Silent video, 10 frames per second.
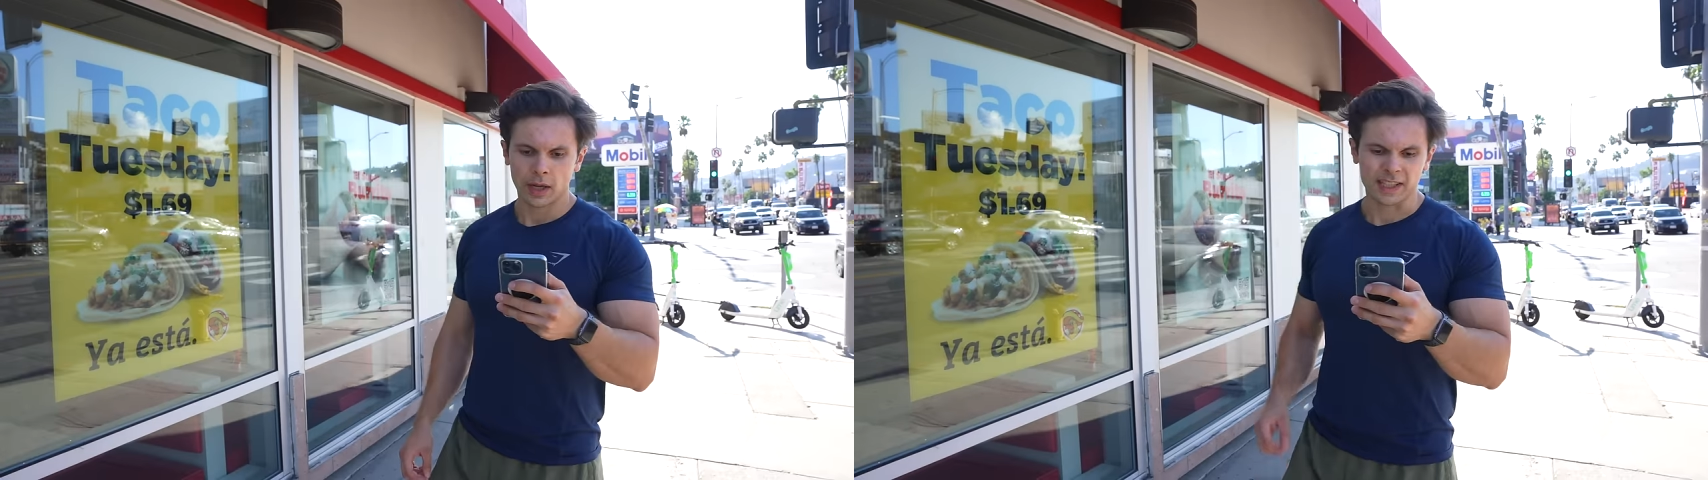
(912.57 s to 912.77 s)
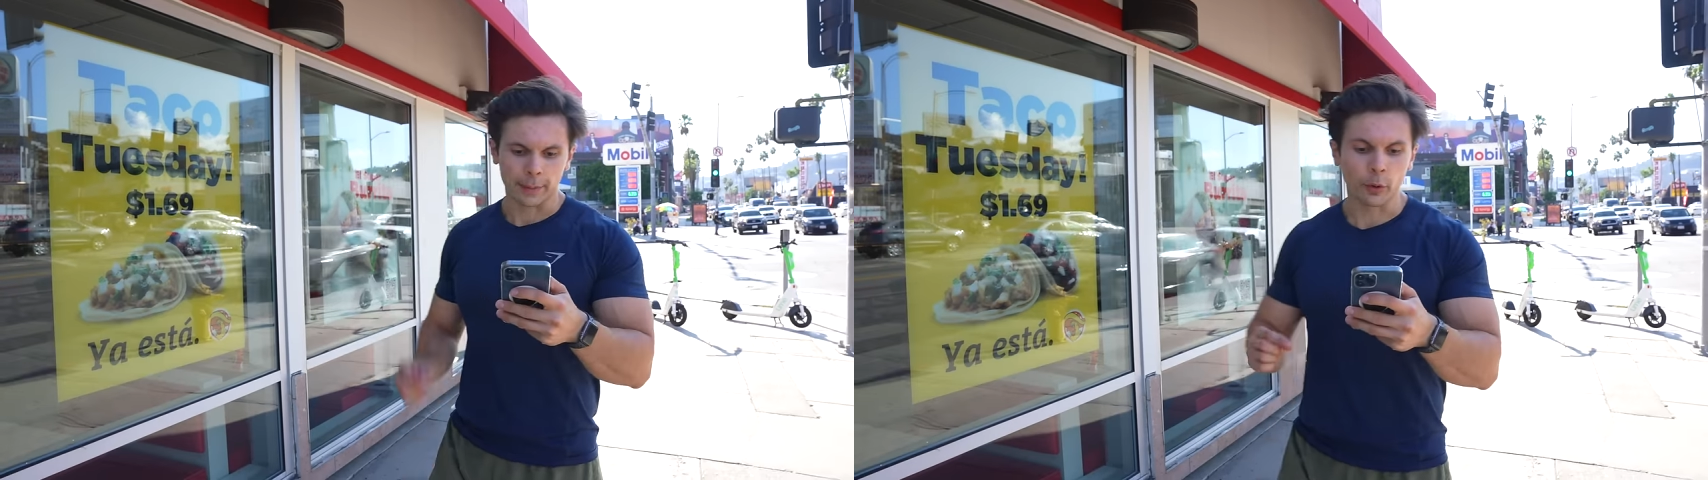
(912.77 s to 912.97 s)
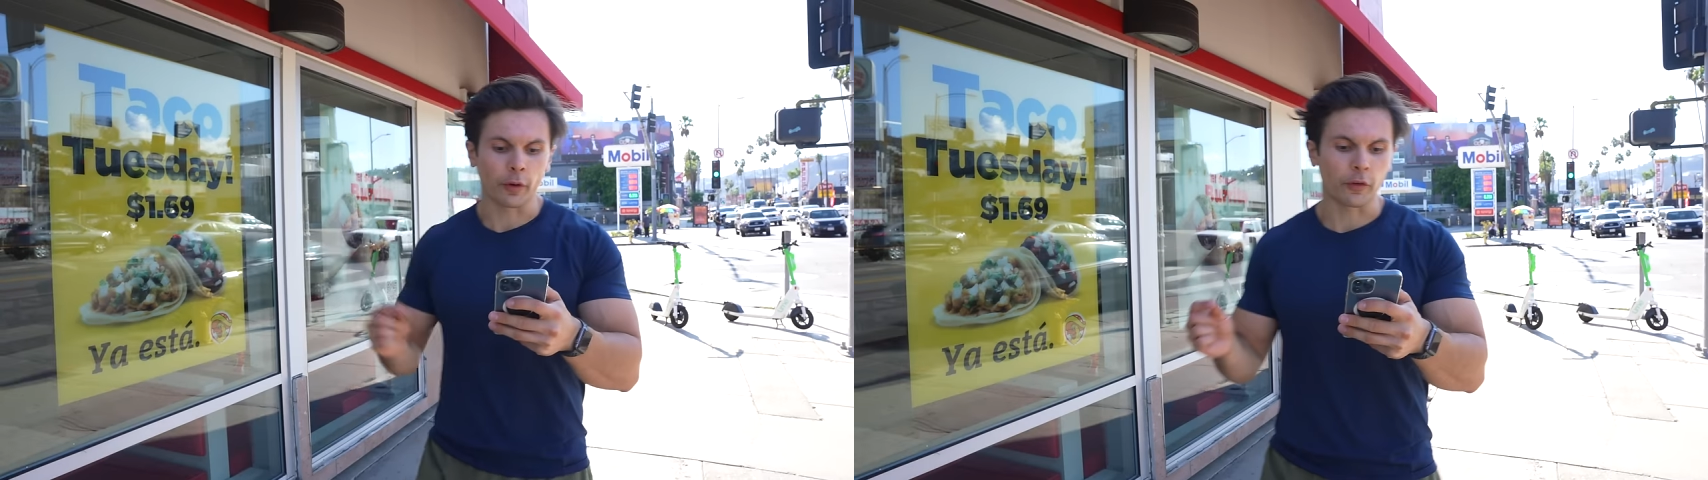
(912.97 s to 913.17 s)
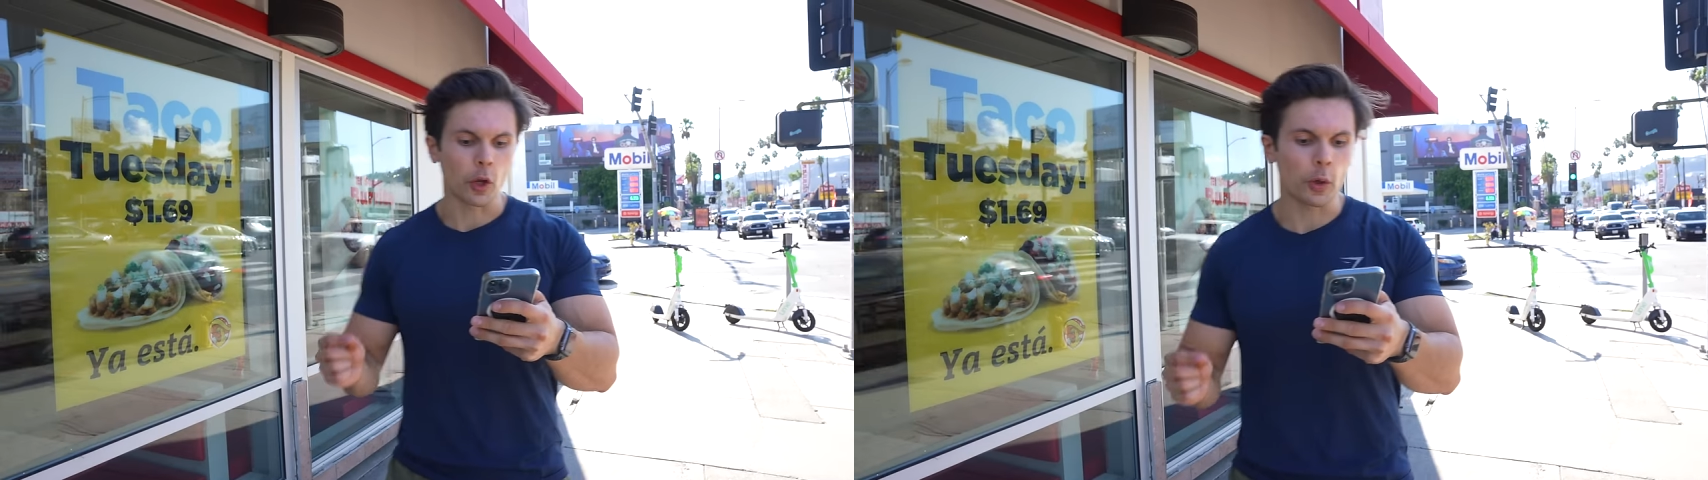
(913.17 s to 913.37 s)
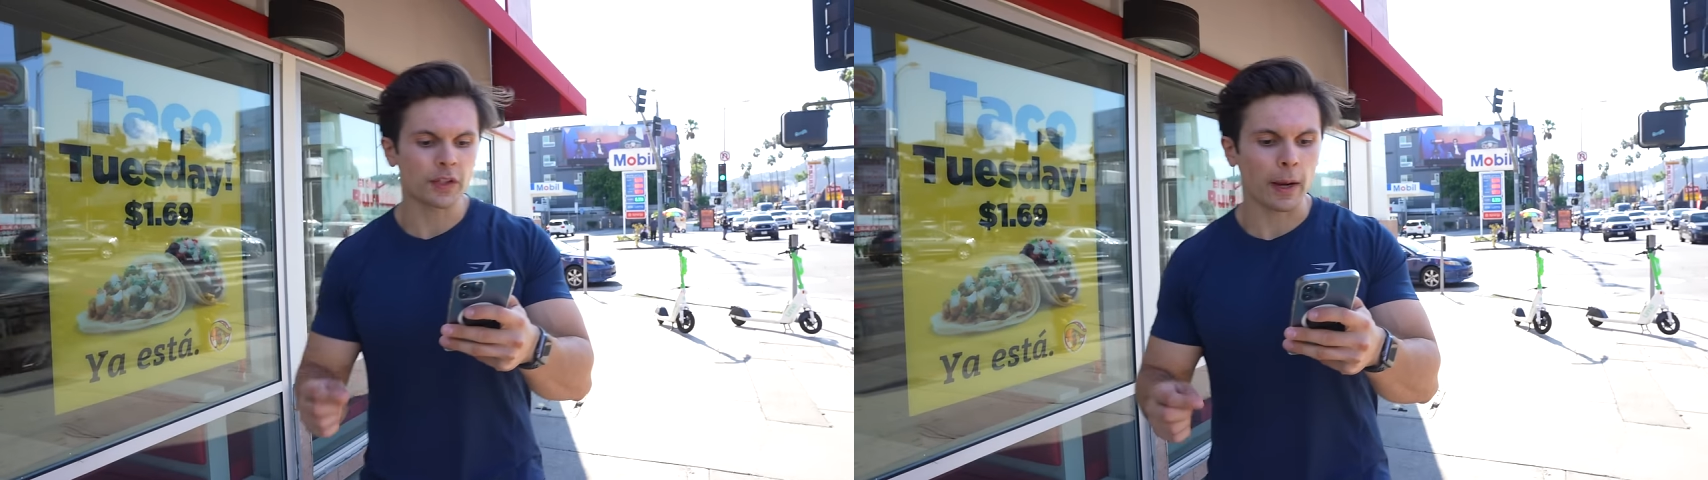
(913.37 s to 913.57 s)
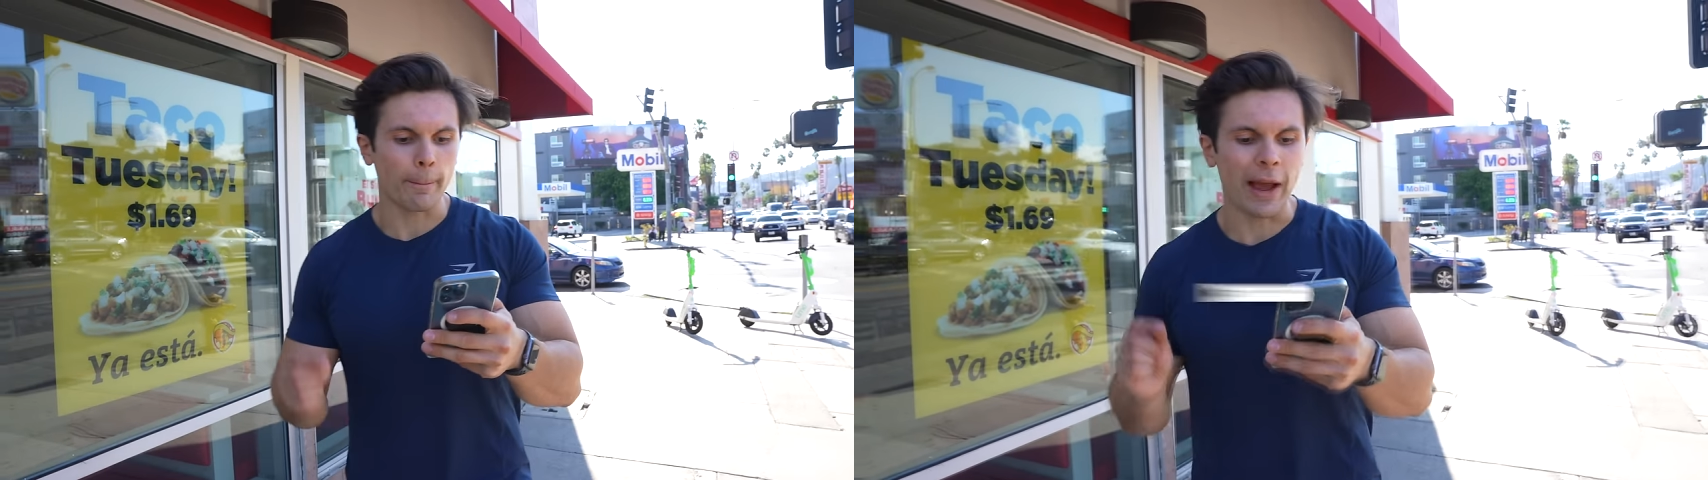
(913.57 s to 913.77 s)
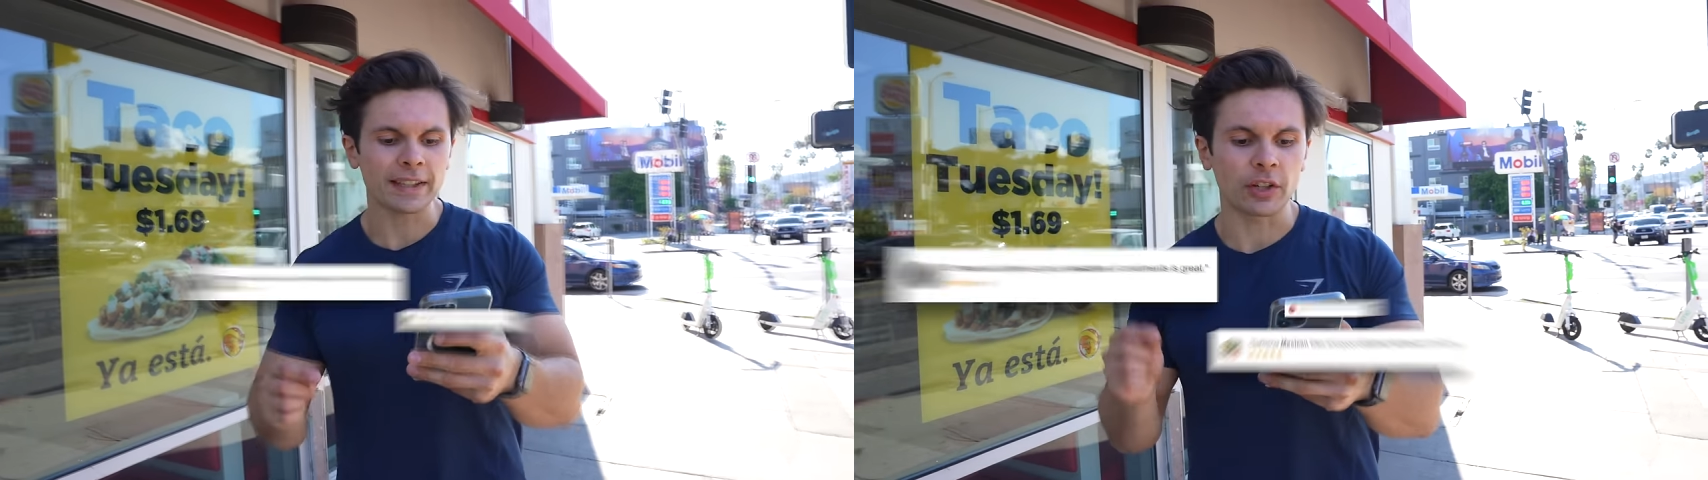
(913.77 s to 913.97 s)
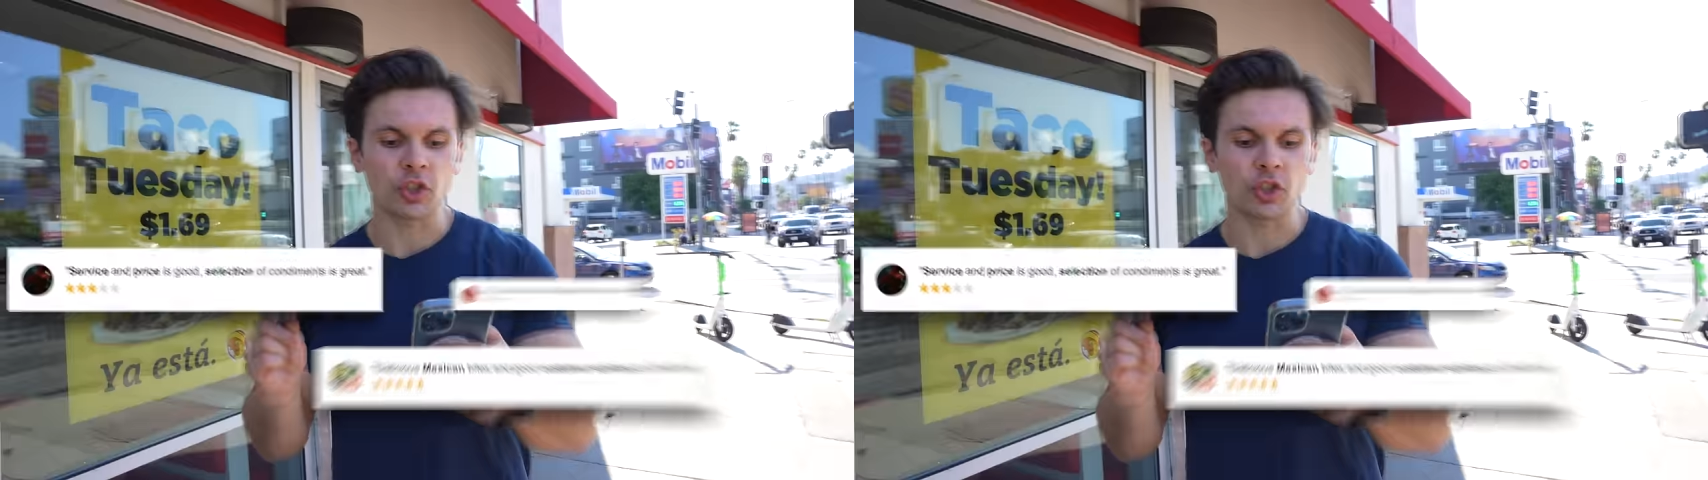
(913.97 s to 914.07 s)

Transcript: Some of the reviews: best and